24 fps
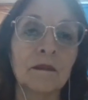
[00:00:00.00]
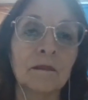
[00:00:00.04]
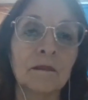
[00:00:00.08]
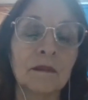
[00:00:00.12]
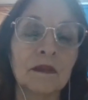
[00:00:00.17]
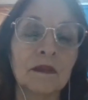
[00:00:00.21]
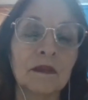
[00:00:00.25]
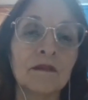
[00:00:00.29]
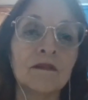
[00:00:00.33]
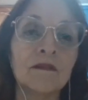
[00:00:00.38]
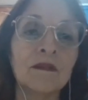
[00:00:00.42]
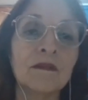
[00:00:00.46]

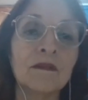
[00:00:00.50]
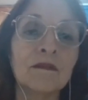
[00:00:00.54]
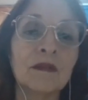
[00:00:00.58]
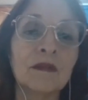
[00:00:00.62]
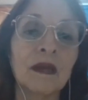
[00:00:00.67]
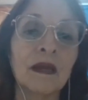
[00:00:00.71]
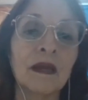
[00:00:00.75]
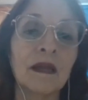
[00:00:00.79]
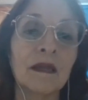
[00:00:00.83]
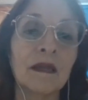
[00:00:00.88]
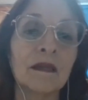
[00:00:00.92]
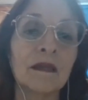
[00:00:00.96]
business,
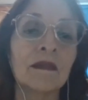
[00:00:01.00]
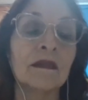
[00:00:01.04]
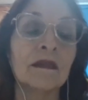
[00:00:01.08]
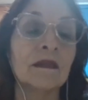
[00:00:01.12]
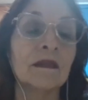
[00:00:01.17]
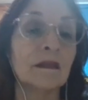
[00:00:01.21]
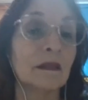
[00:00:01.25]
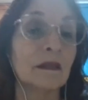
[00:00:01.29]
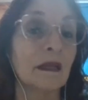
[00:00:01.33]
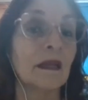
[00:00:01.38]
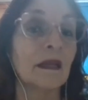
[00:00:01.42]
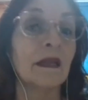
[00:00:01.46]
and
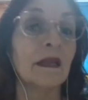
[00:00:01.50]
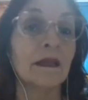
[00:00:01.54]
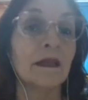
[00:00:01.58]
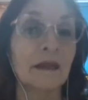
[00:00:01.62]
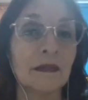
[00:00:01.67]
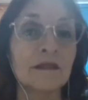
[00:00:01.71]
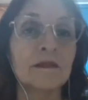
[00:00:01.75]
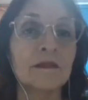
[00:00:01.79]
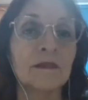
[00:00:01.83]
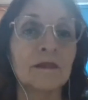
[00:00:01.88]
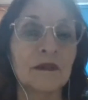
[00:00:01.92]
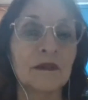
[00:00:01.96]
in the
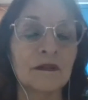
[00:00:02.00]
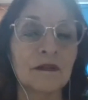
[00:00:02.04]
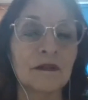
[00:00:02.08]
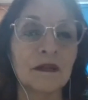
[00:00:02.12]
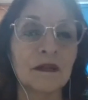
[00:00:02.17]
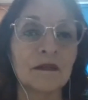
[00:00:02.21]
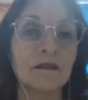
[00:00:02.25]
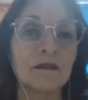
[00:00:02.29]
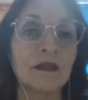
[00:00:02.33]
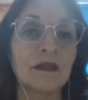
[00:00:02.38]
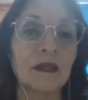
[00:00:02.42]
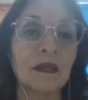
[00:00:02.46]
energy
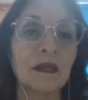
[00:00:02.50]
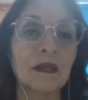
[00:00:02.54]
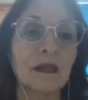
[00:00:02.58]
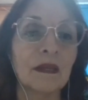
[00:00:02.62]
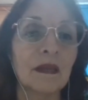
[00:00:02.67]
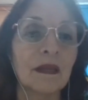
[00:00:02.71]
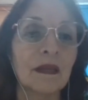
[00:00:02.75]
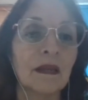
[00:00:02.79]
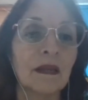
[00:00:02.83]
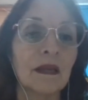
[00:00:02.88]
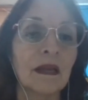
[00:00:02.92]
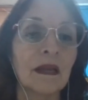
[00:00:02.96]
business.
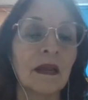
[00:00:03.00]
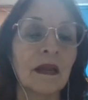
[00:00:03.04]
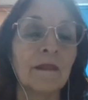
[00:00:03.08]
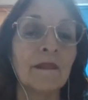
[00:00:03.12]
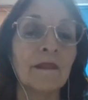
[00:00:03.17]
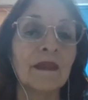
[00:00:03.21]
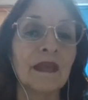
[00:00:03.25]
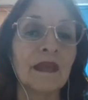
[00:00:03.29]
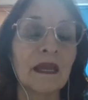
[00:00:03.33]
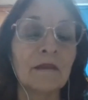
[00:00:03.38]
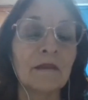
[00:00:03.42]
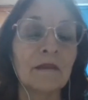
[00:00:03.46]
And
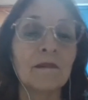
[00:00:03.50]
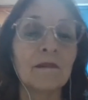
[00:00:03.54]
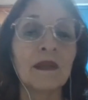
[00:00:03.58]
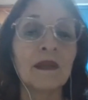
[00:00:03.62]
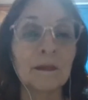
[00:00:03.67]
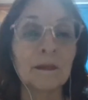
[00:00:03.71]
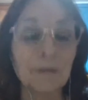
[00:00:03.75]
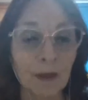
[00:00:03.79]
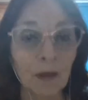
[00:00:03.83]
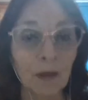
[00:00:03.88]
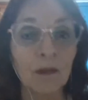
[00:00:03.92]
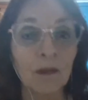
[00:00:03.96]
they are
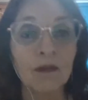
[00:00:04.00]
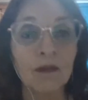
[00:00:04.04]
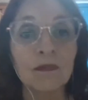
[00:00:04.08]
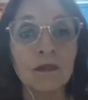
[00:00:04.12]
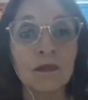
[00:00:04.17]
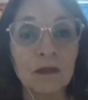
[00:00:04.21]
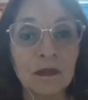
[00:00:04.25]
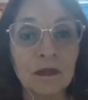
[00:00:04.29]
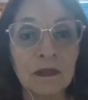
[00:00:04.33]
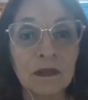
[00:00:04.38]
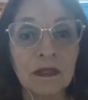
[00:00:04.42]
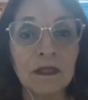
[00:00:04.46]
very
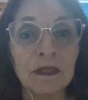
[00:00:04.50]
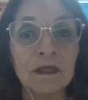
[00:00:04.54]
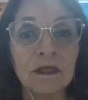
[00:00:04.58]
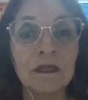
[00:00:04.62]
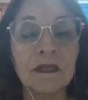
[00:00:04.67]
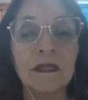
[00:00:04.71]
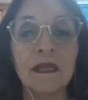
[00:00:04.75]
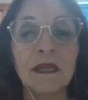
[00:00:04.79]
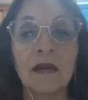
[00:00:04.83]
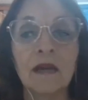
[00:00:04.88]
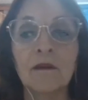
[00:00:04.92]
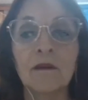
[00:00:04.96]
powerful
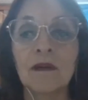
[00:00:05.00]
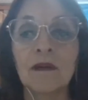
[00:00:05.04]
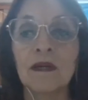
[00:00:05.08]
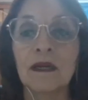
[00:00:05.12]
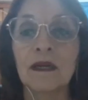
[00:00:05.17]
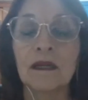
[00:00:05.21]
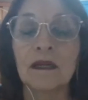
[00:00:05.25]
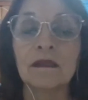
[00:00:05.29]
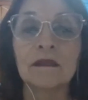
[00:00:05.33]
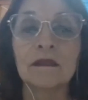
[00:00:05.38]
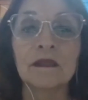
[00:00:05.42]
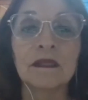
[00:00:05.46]
in our
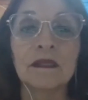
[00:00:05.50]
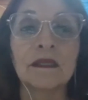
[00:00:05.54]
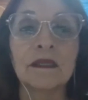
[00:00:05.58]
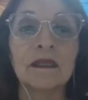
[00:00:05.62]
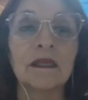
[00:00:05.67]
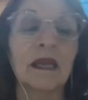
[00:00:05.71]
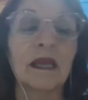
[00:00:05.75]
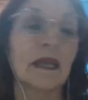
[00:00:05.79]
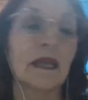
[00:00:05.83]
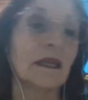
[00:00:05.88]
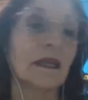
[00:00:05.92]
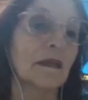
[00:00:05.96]
country,
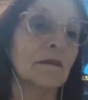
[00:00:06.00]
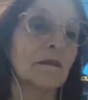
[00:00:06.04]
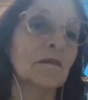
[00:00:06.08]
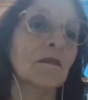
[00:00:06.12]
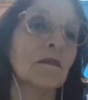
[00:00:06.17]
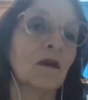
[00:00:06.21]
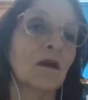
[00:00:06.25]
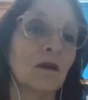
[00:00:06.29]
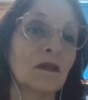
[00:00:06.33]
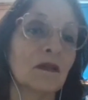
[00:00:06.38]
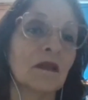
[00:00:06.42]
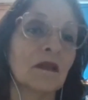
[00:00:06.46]
like
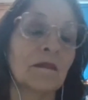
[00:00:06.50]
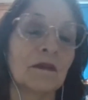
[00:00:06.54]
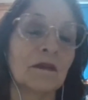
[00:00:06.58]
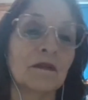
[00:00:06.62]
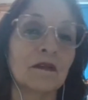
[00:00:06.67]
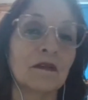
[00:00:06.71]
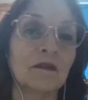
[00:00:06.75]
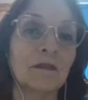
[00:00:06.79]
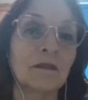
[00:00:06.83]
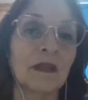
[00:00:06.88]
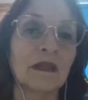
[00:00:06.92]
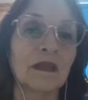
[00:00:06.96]
all the
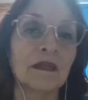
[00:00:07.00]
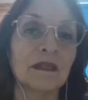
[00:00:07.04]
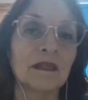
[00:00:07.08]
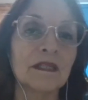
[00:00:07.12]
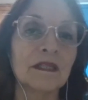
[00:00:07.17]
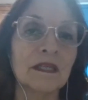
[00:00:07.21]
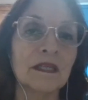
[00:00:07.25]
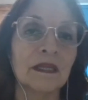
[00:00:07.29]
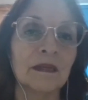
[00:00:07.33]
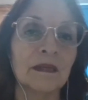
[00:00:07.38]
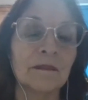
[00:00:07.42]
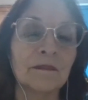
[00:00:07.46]
businessmen in
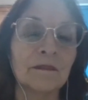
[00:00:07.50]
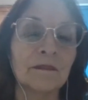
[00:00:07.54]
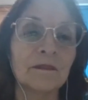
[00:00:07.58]
Chile.